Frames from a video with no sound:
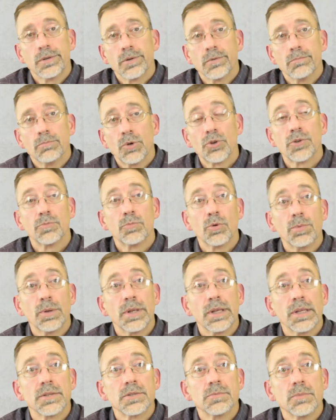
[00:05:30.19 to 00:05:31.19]
multiple
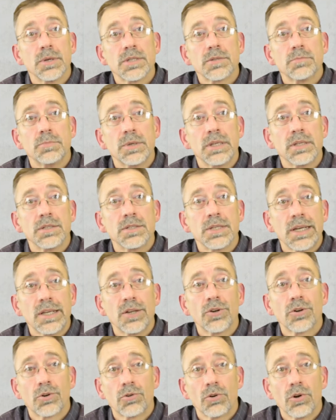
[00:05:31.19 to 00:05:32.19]
plants, must be
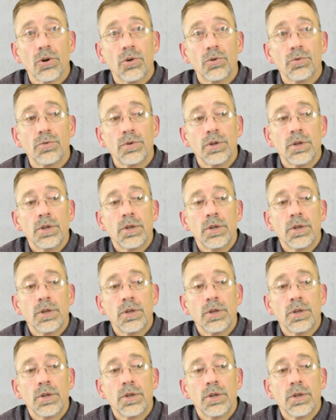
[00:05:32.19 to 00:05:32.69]
container grown.